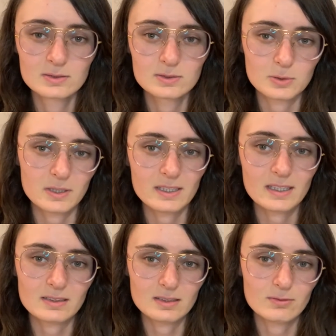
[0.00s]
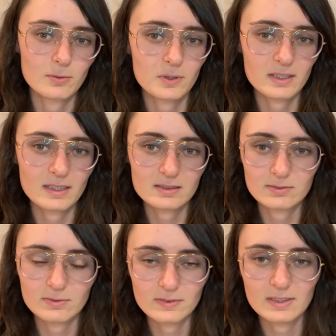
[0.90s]
20,000, 40,000,
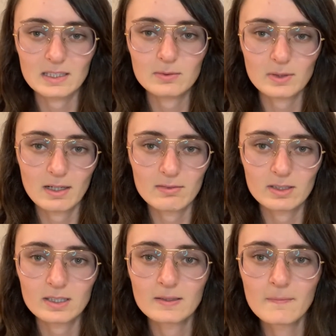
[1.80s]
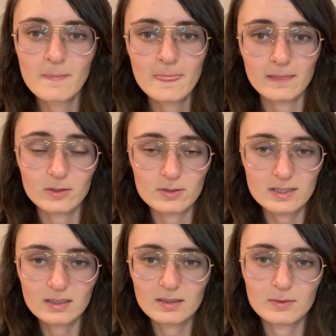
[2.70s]
50, whatever. You
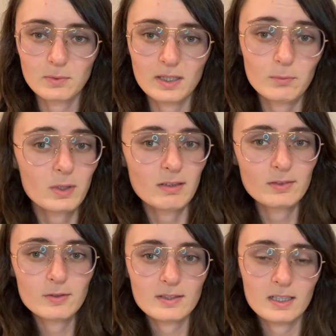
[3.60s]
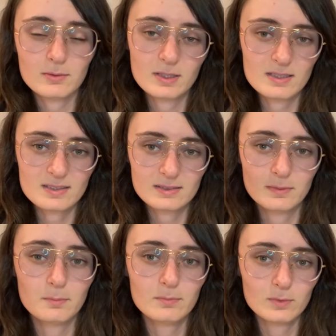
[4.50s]
sell whatever you thought was
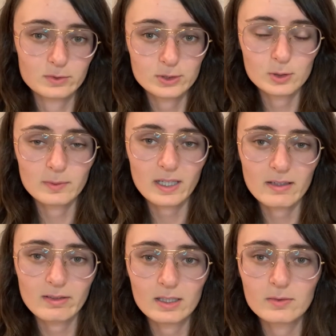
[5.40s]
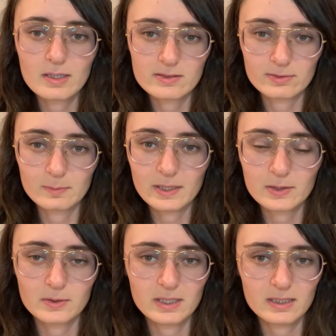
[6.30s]
super high valuation for
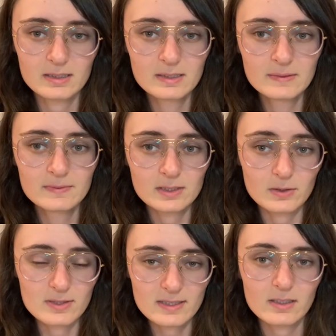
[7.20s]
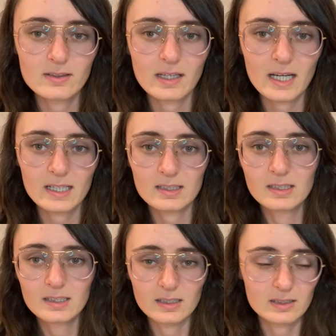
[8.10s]
Bitcoin, you sell that,
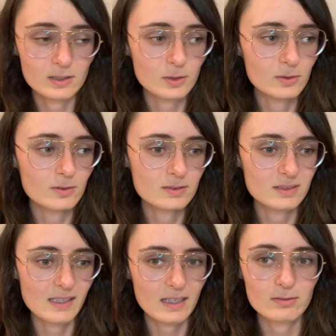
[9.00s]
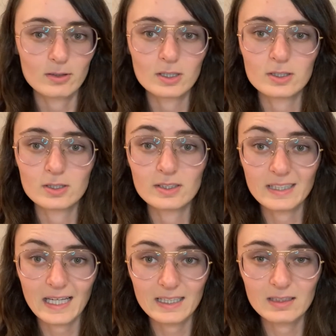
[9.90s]
and then you divert your
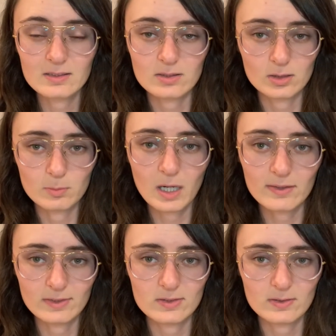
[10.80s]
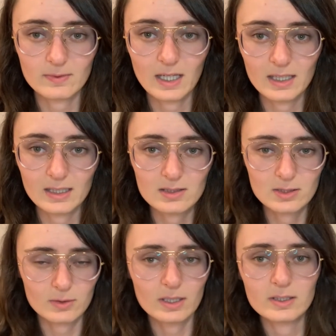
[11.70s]
gains or your profits from that
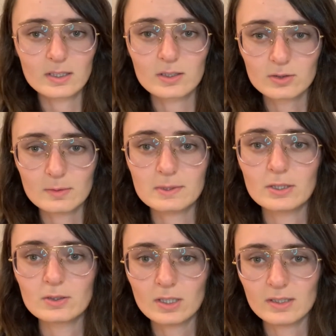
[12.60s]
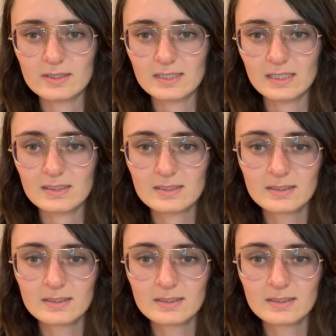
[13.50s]
into other cryptocurrencies.